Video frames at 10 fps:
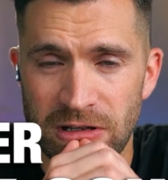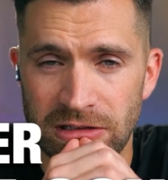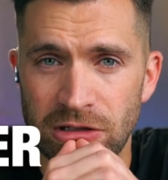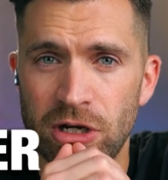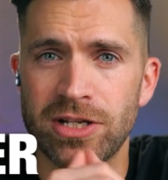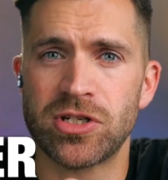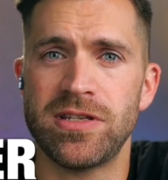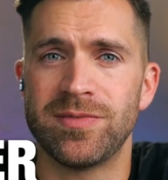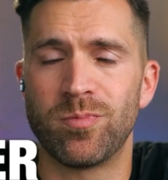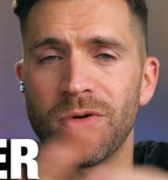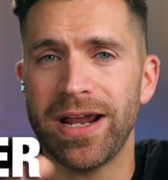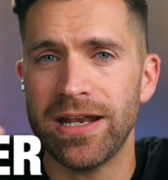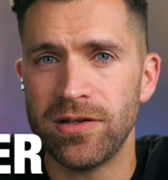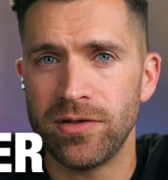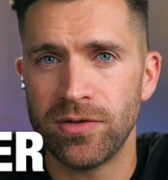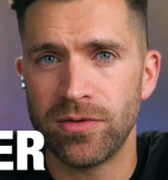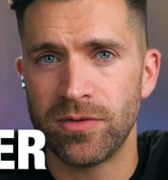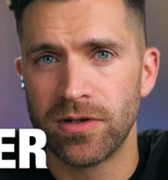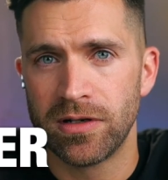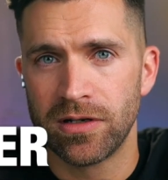launched these brand
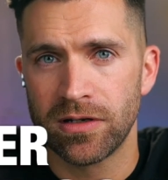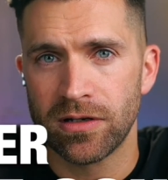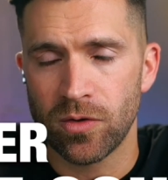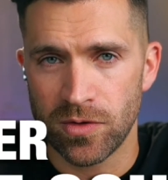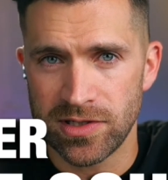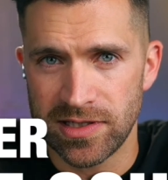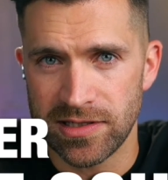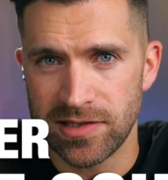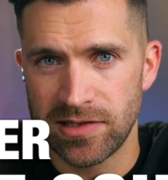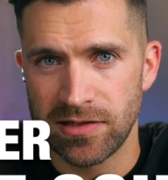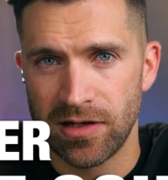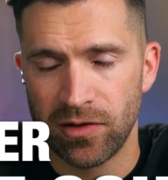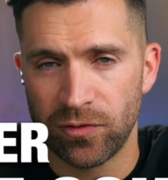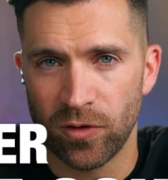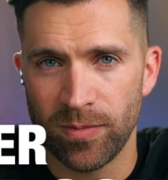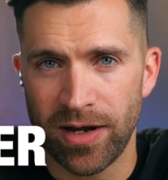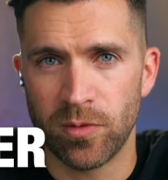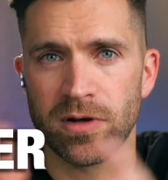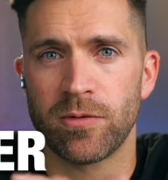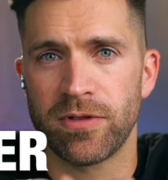new courses for my
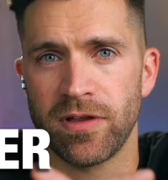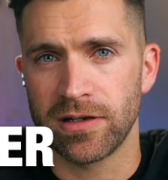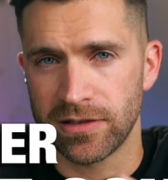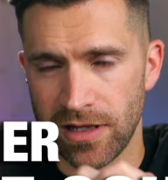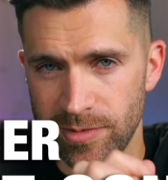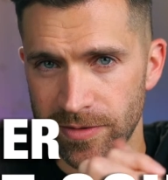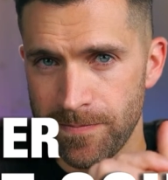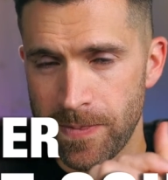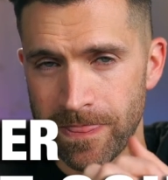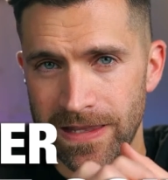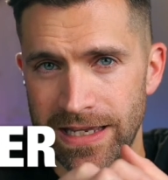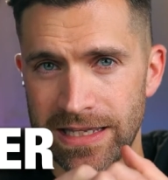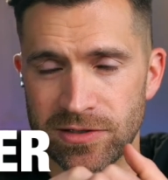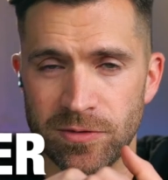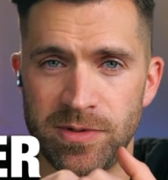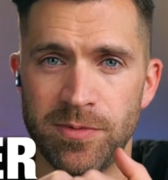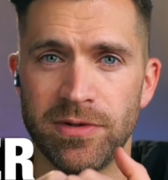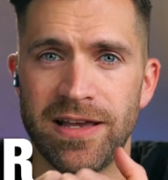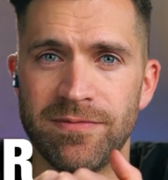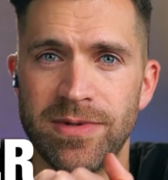work with UnClobber. And so
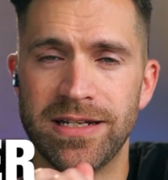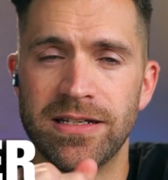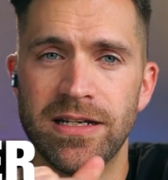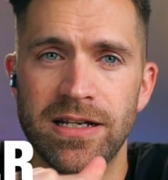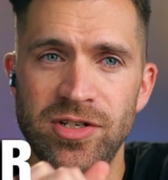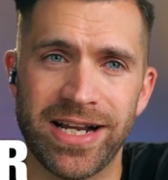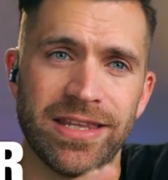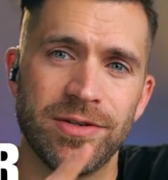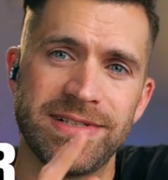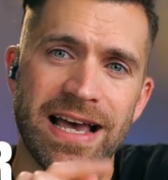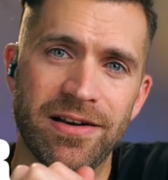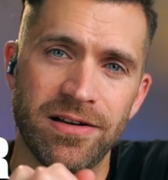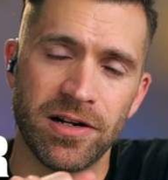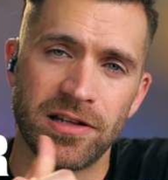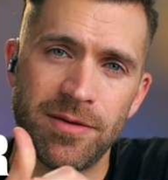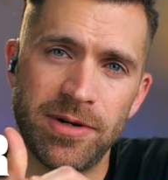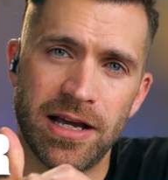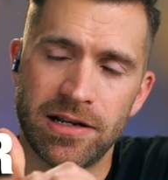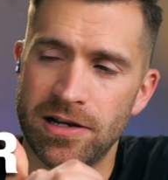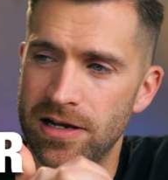people have been checking those out at
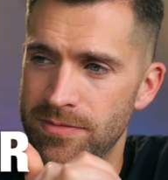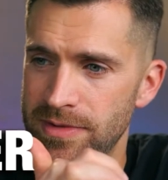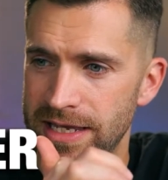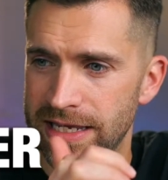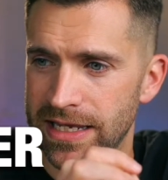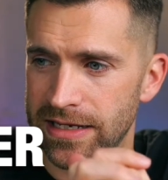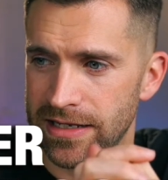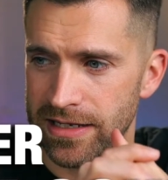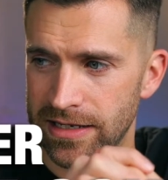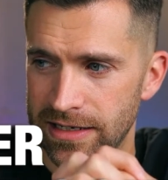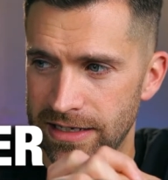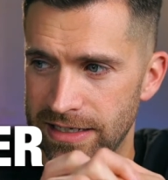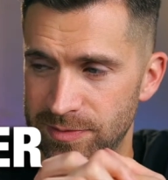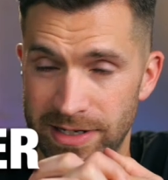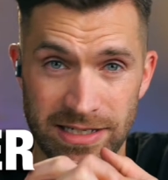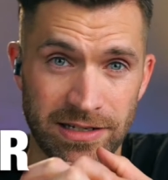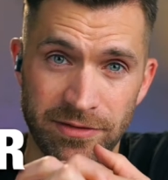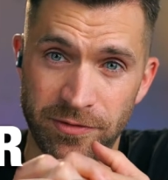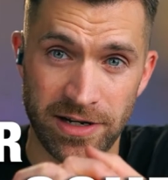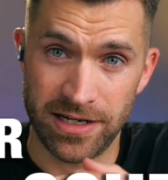unclobber.com, and it's been a
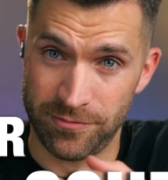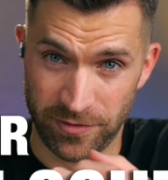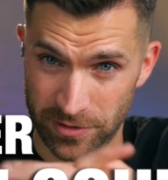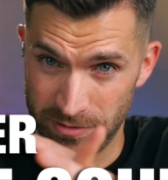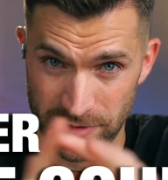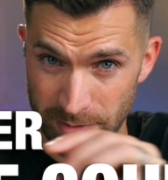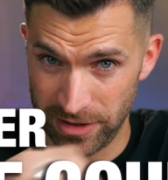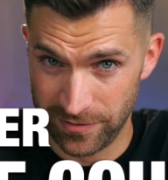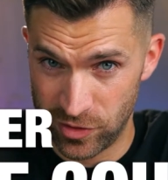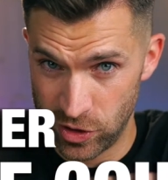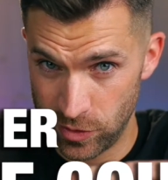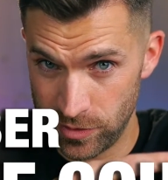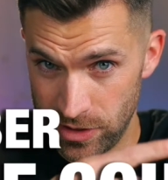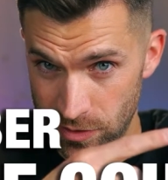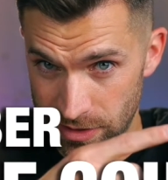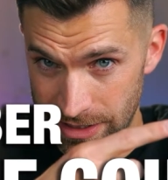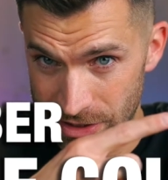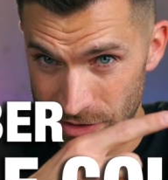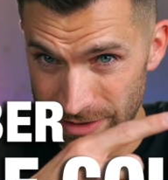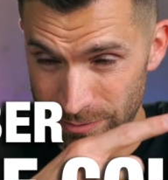ton of fun. And for the month of June, you can
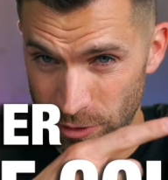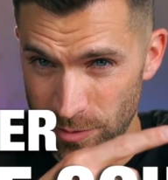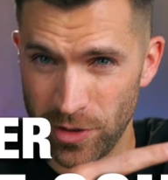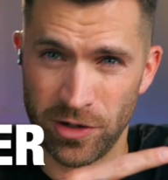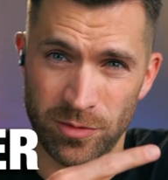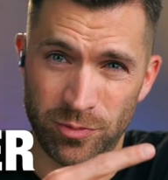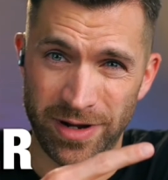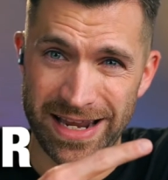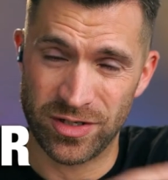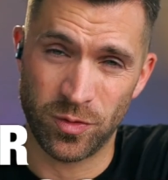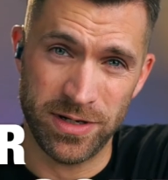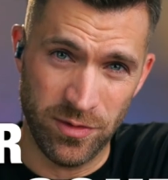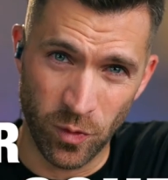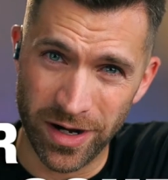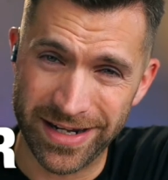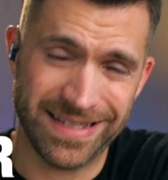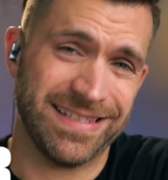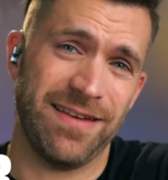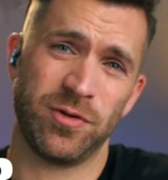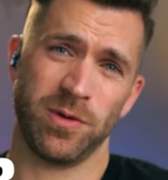enter in promo code PRIDE21 and
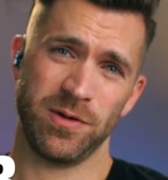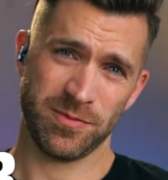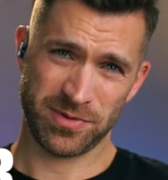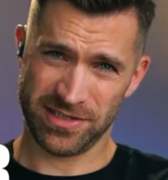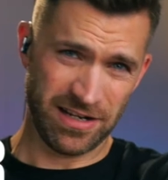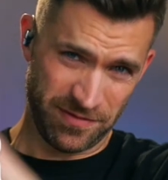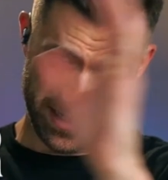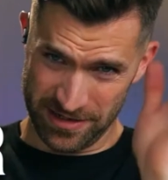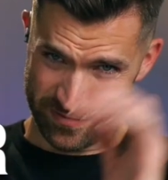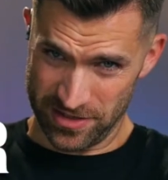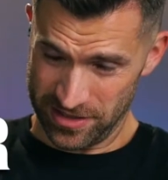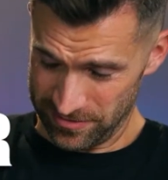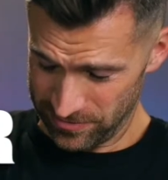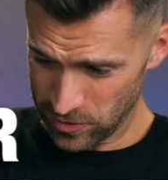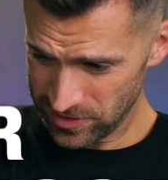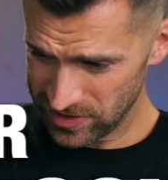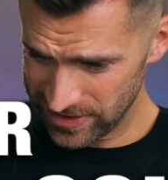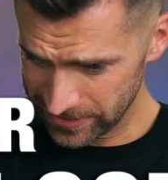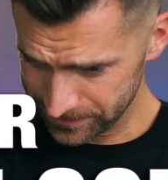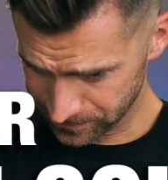save 21% off any of the courses
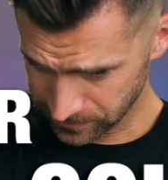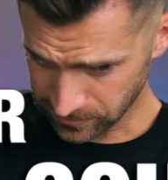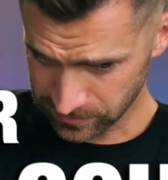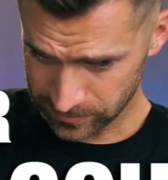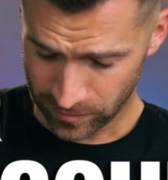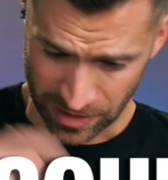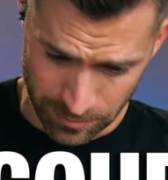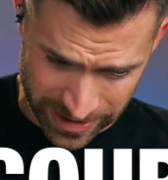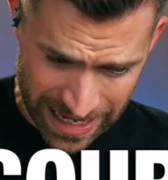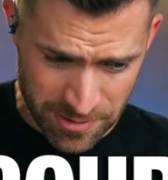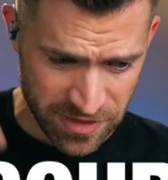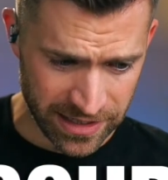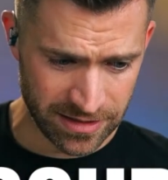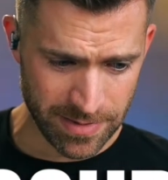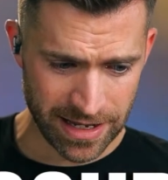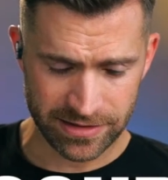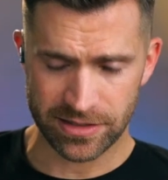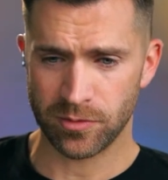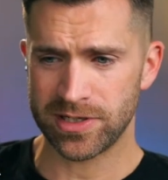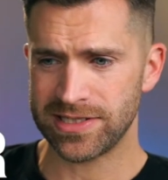there. But it got me thinking about,
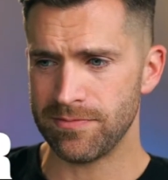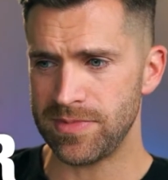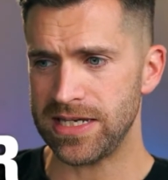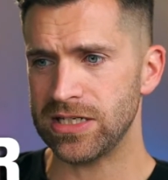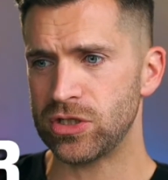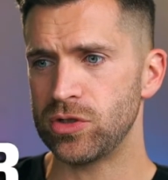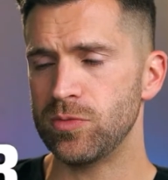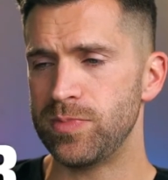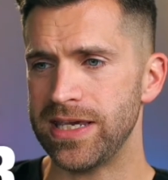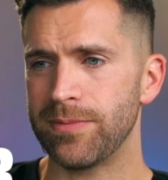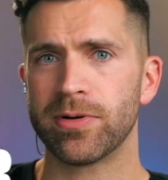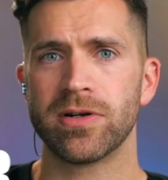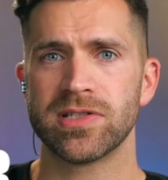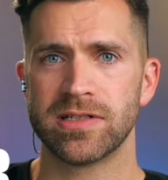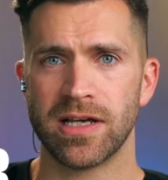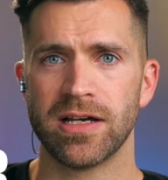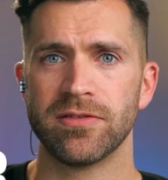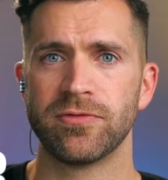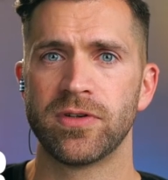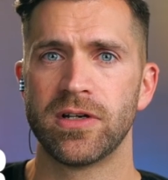what does it mean to be a person
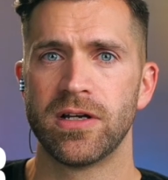of